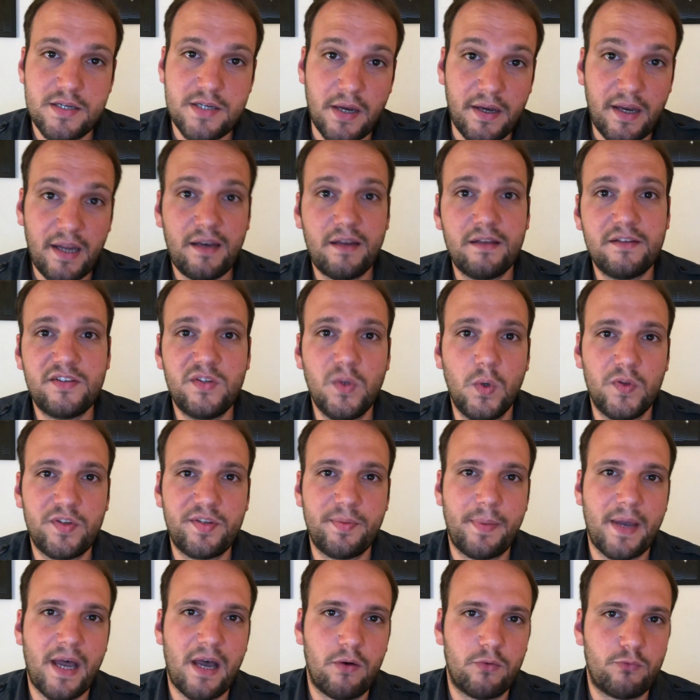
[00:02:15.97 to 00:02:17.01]
So then I
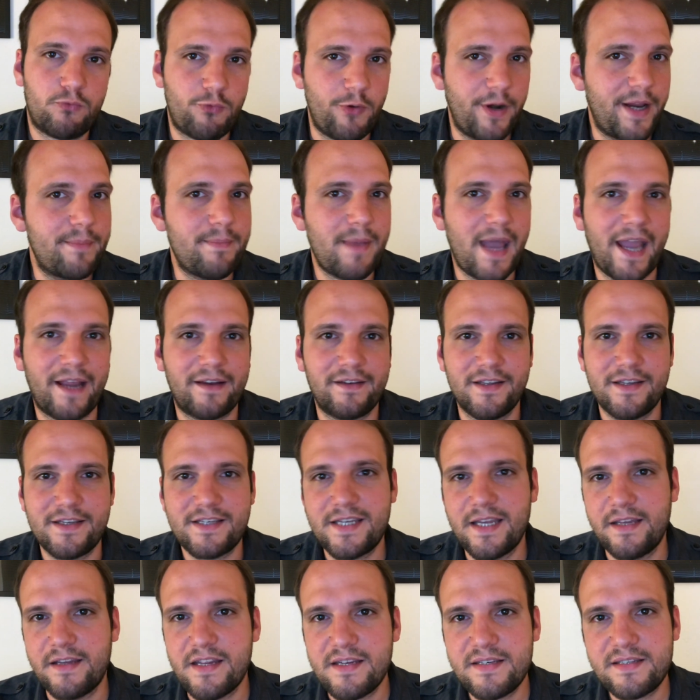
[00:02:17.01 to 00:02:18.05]
thought about ring
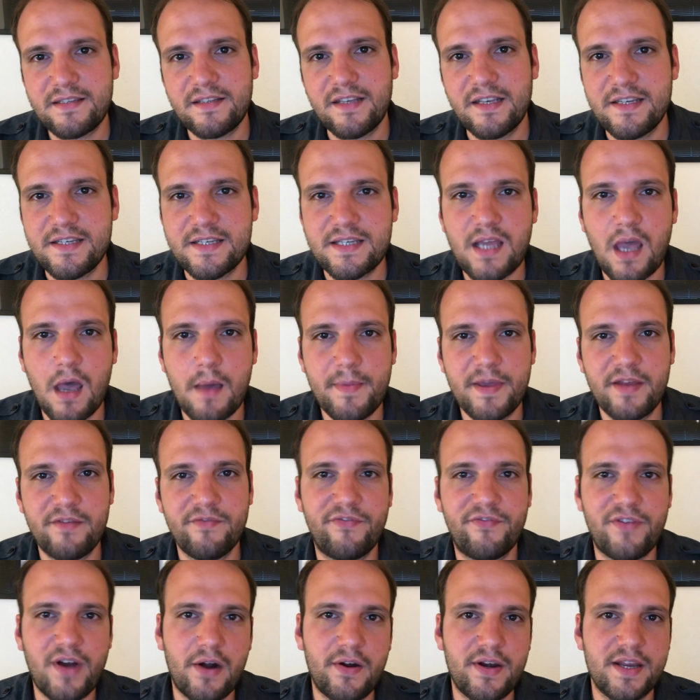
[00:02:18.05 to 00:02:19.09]
magnets, and these things come in
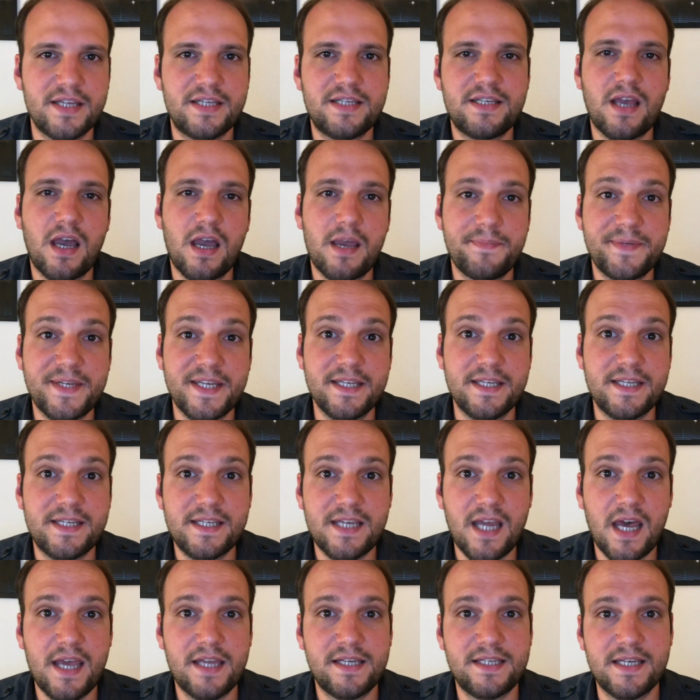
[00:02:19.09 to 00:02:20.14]
various types and
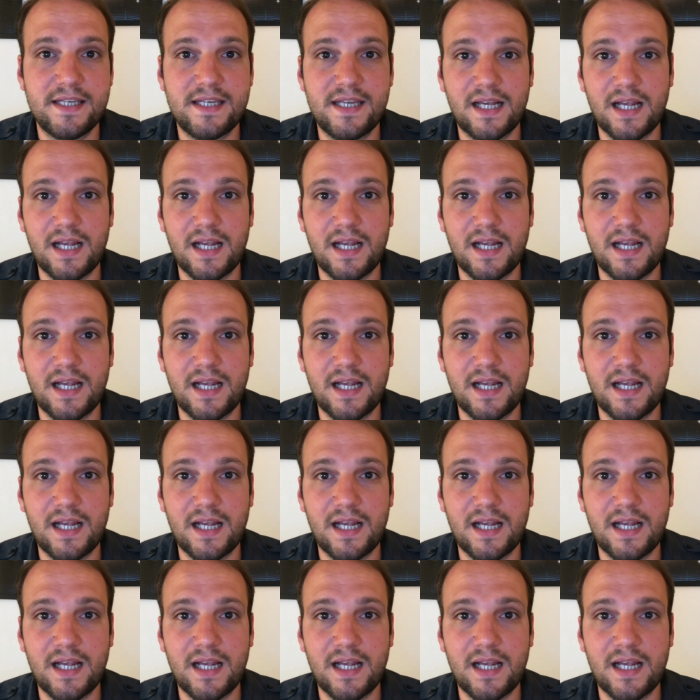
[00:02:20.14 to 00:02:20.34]
sizes.